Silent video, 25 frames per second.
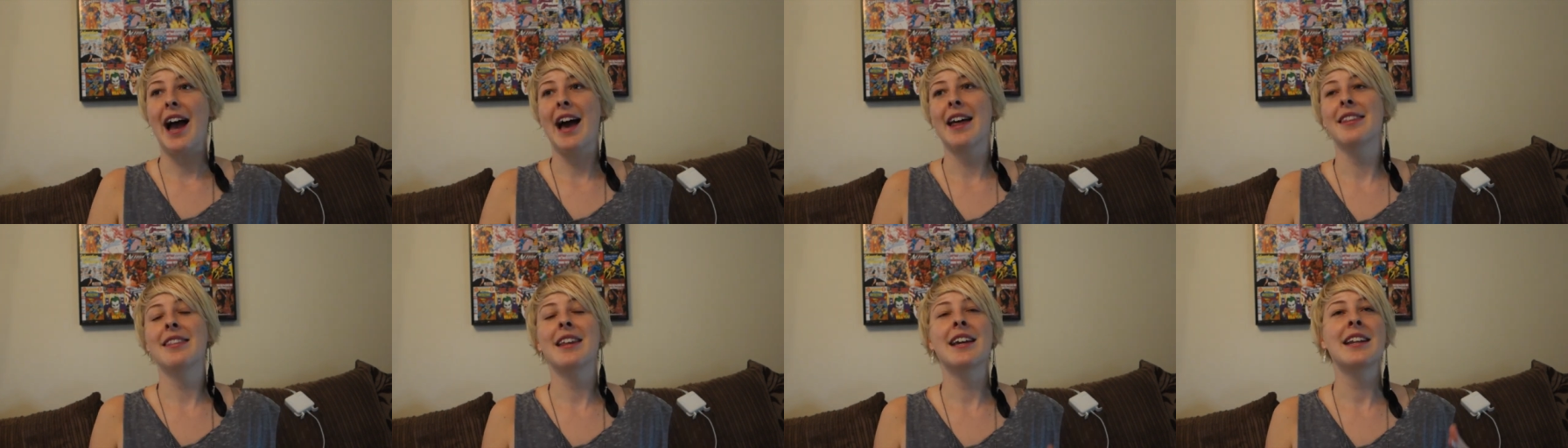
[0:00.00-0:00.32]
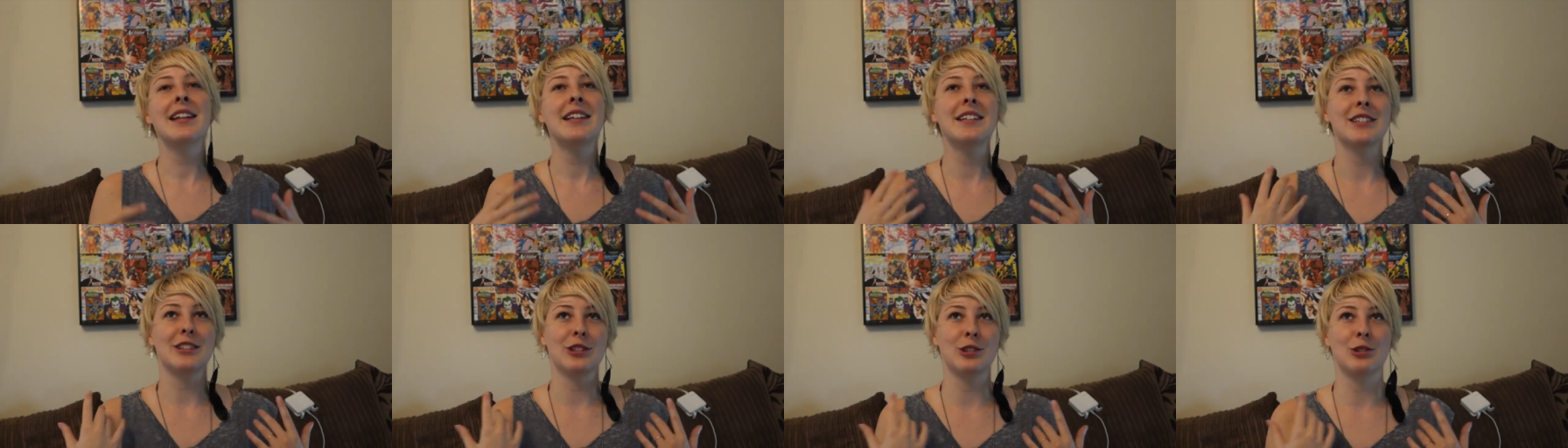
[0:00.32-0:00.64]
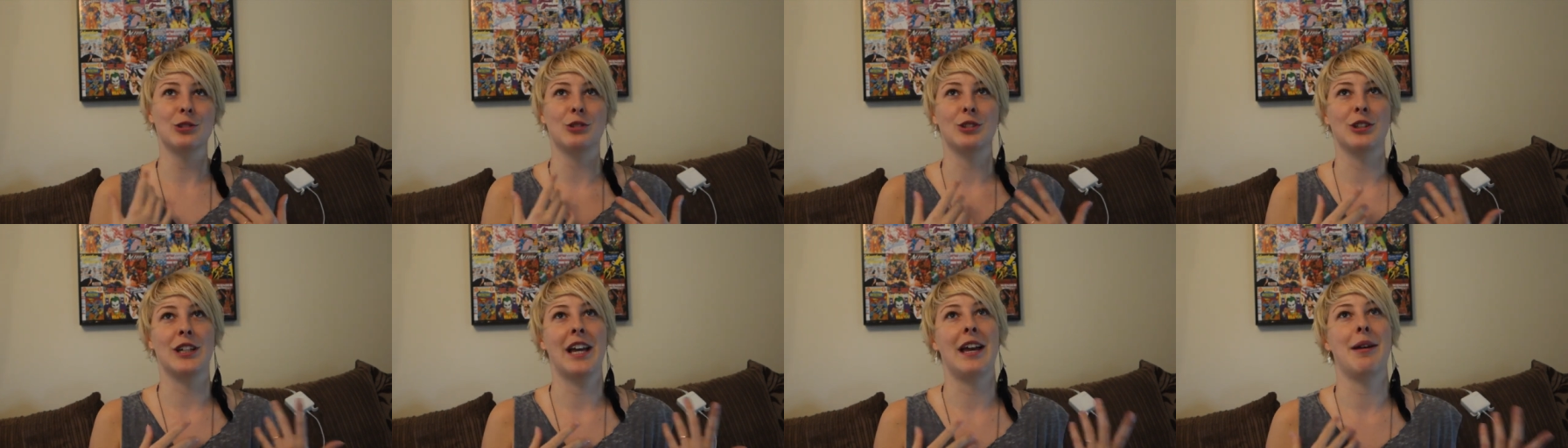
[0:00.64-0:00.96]
And then it
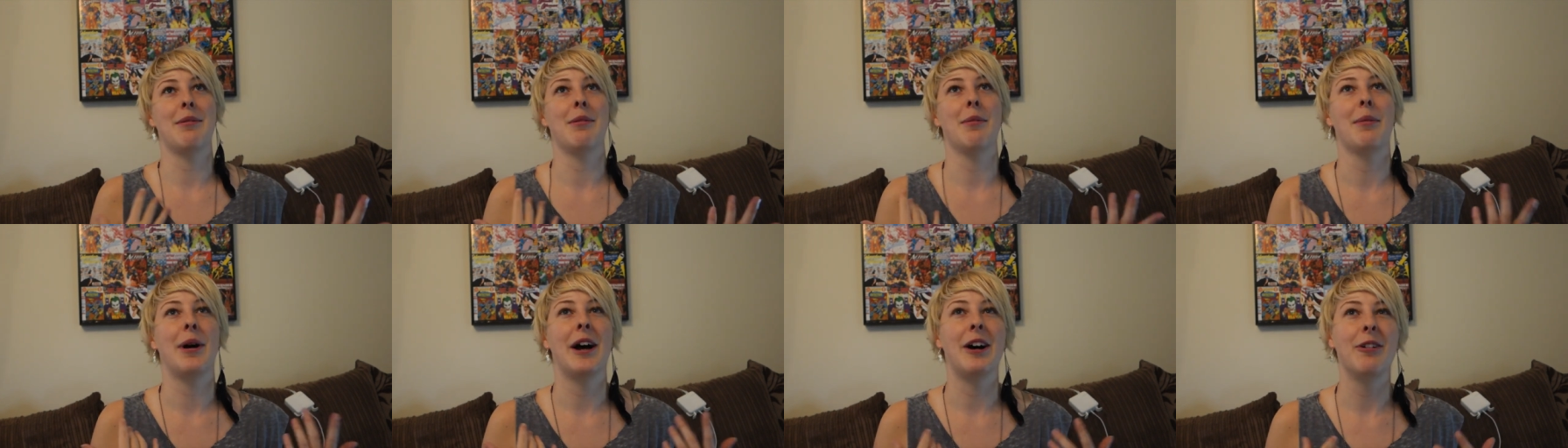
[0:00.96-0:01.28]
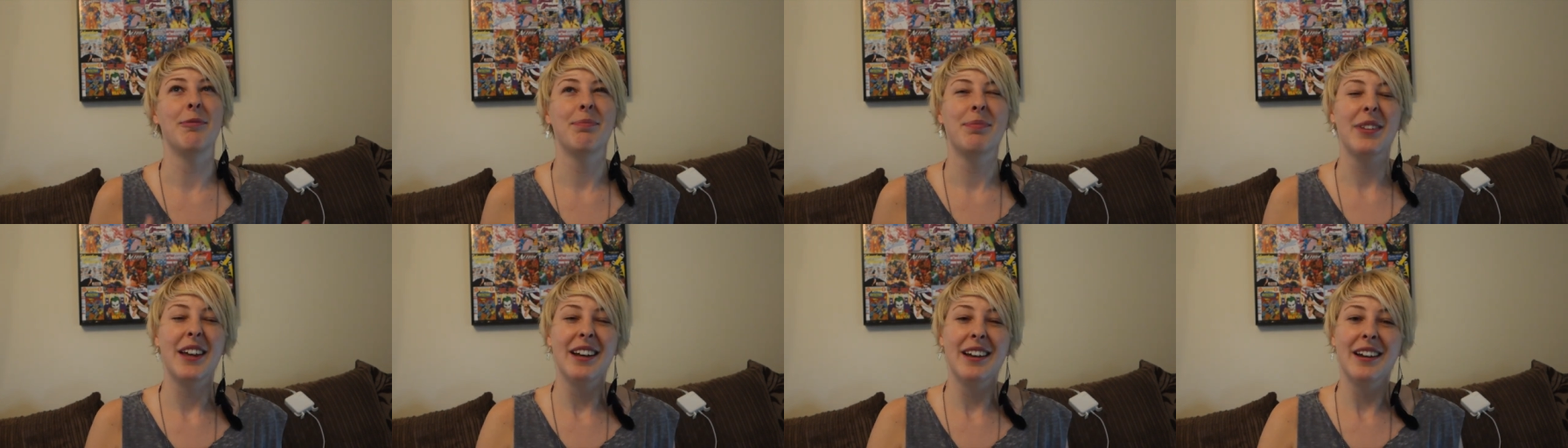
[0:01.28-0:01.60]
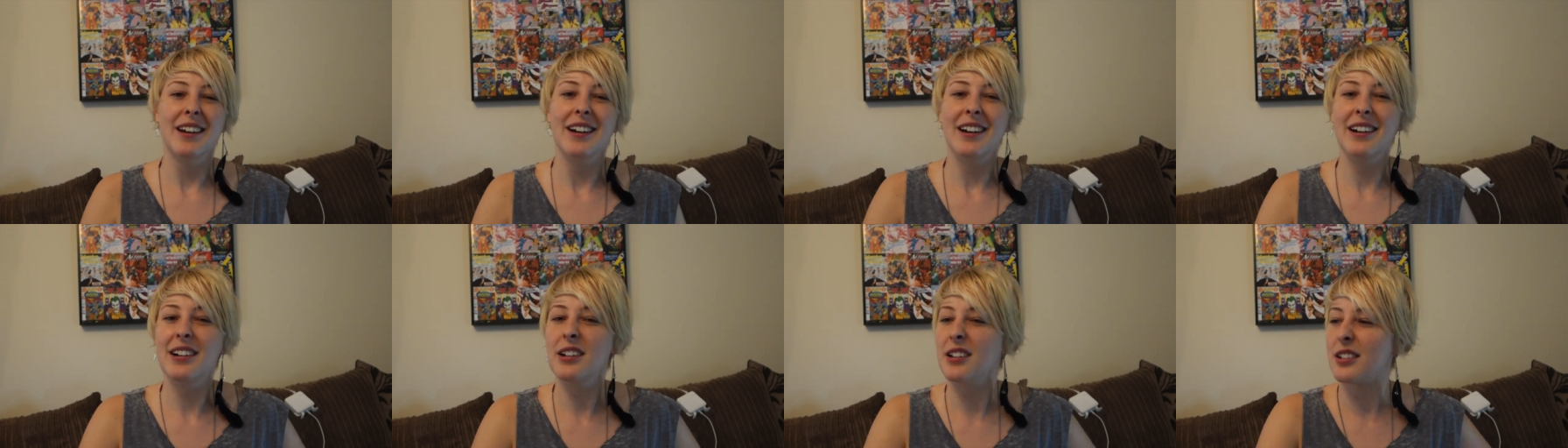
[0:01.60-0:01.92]
sort of came about,
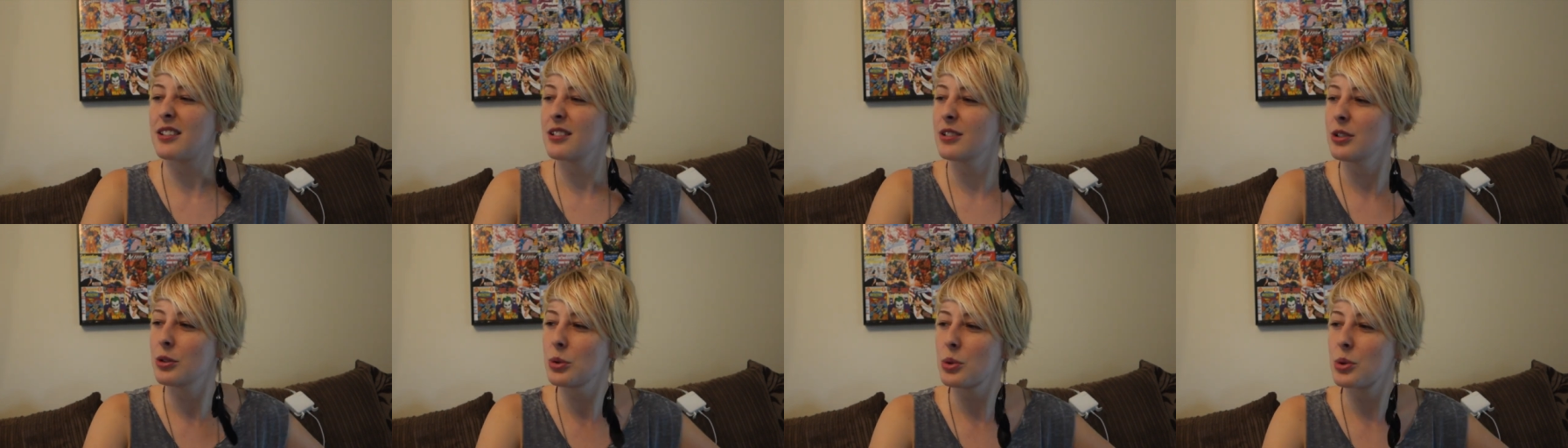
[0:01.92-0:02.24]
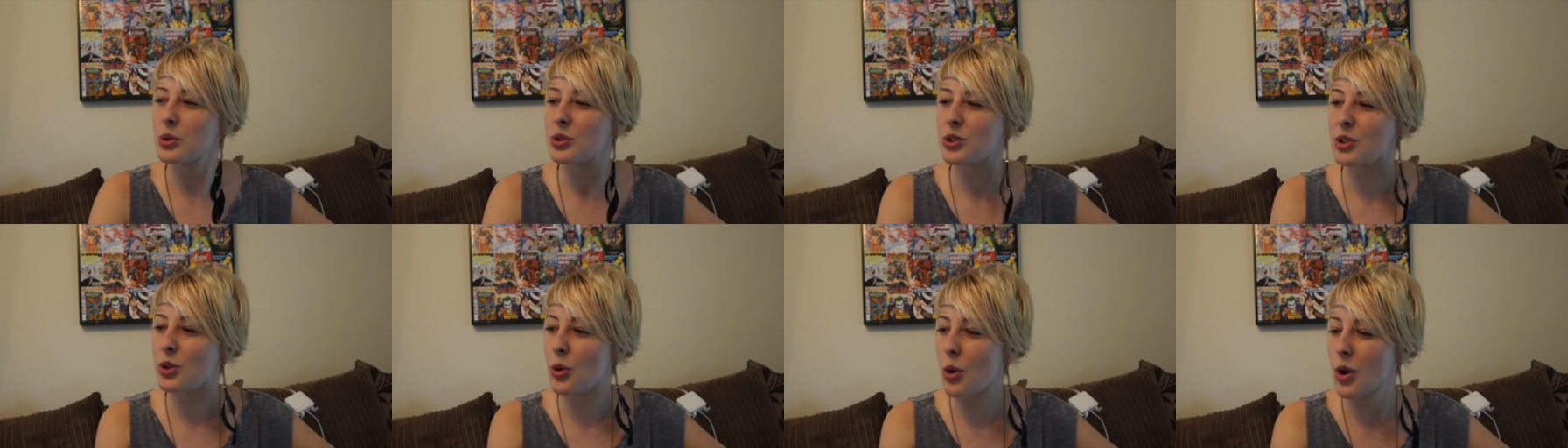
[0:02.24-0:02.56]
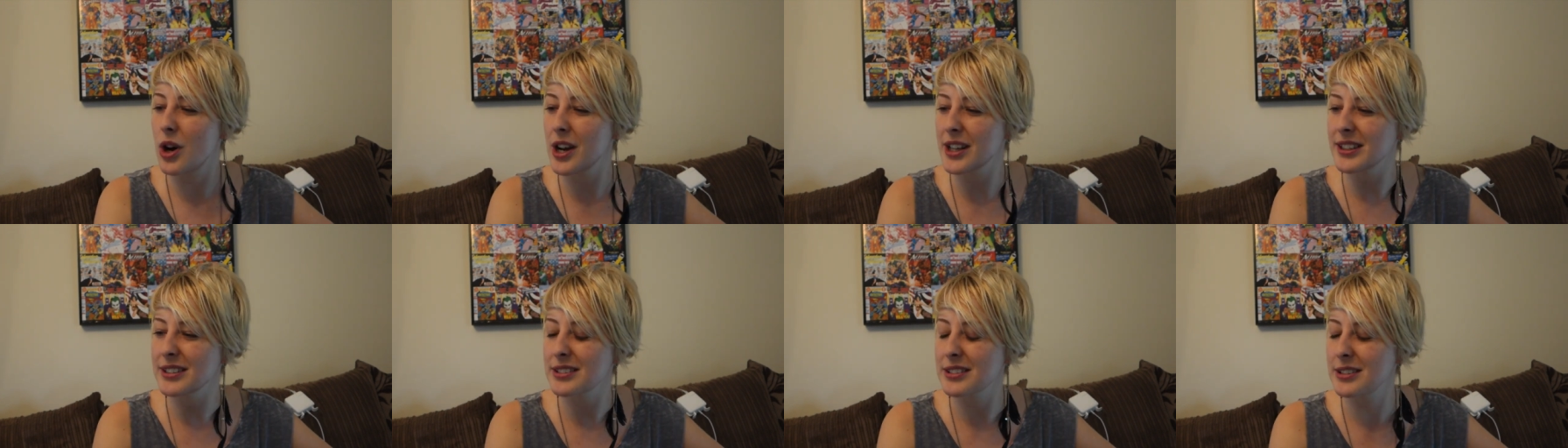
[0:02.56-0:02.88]
oh the hawk's
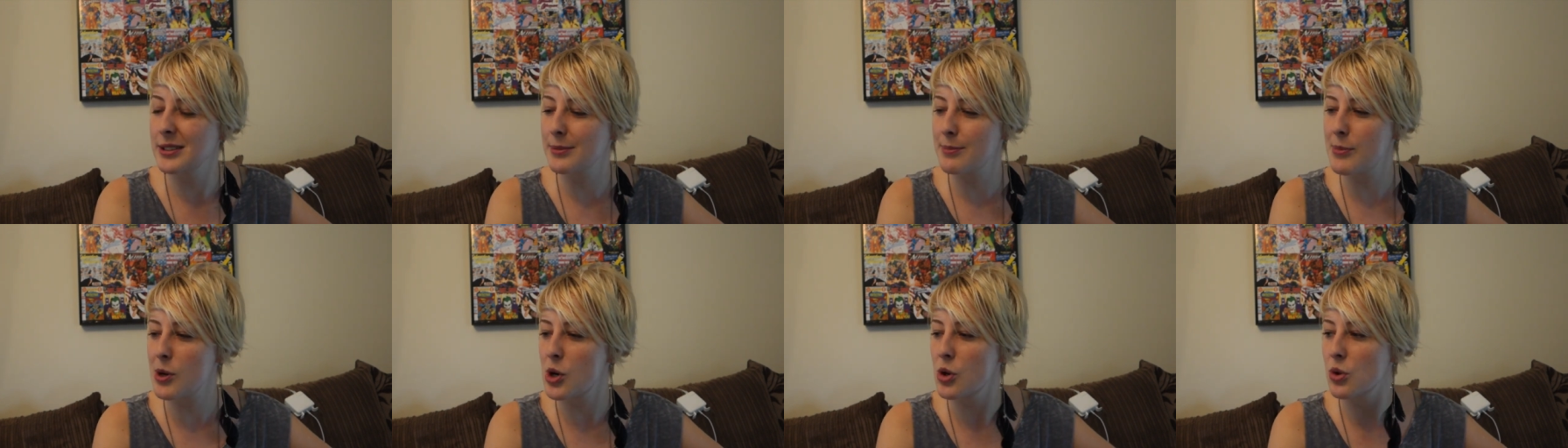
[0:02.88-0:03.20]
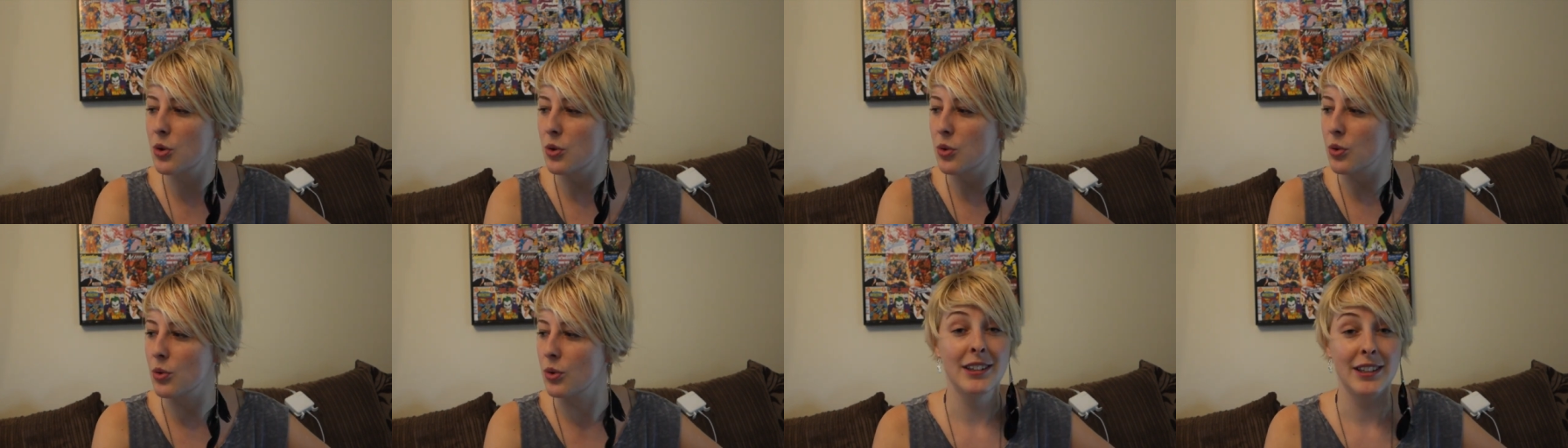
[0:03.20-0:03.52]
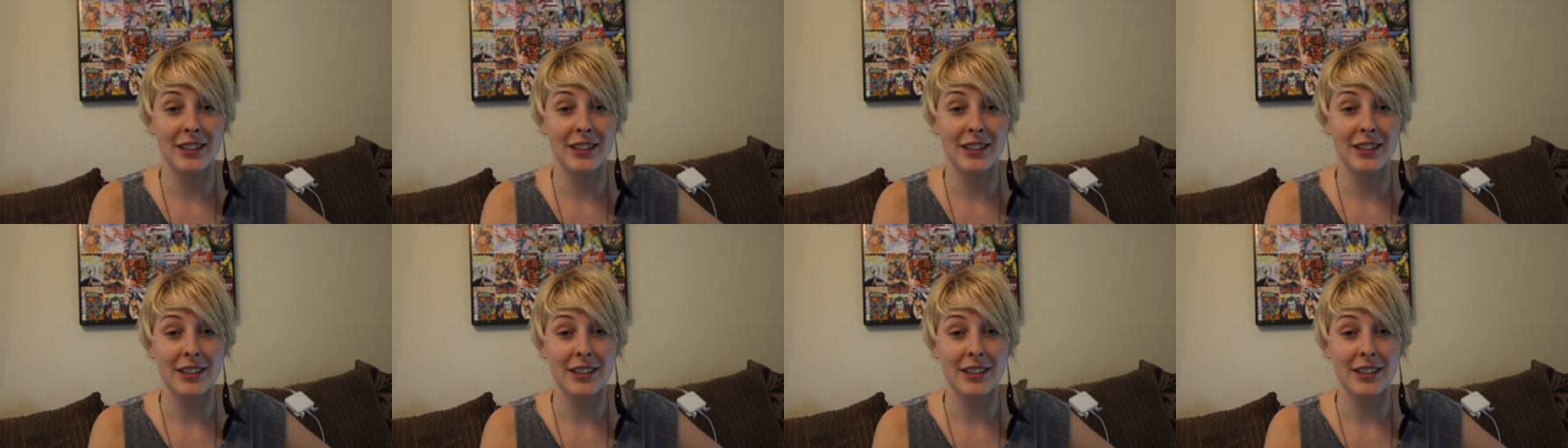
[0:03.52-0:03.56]
quite small.